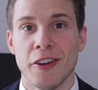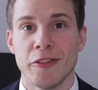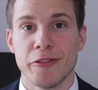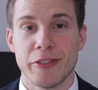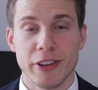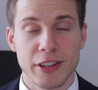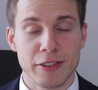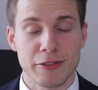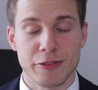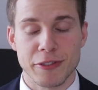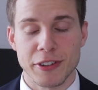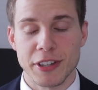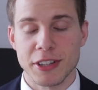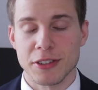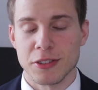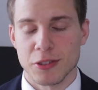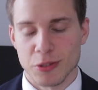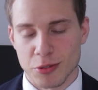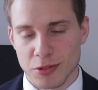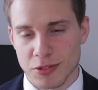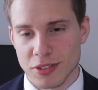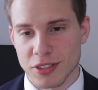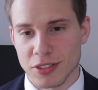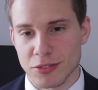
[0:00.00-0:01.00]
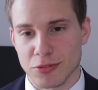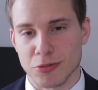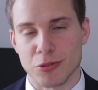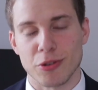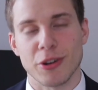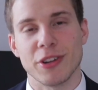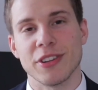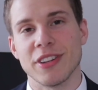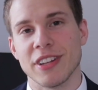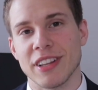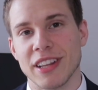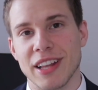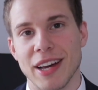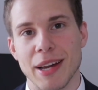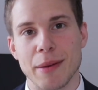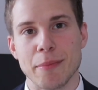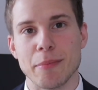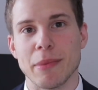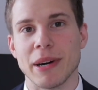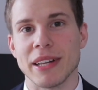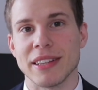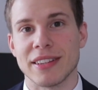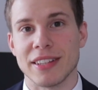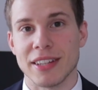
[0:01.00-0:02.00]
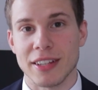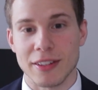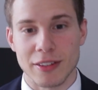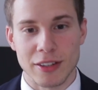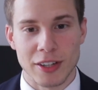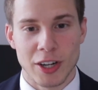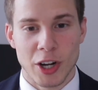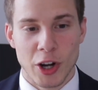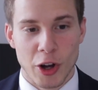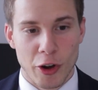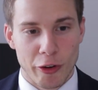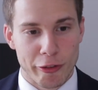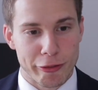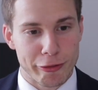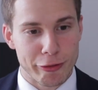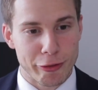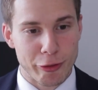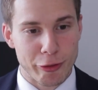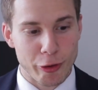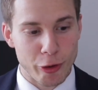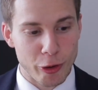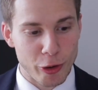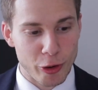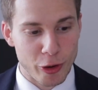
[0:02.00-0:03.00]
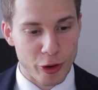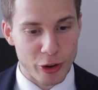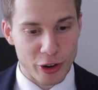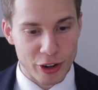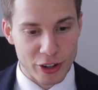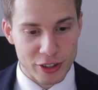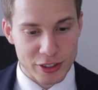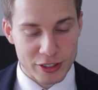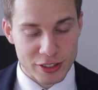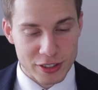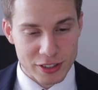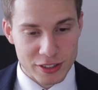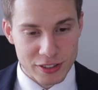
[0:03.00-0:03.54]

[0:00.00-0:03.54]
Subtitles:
Feel free to destroy the like button for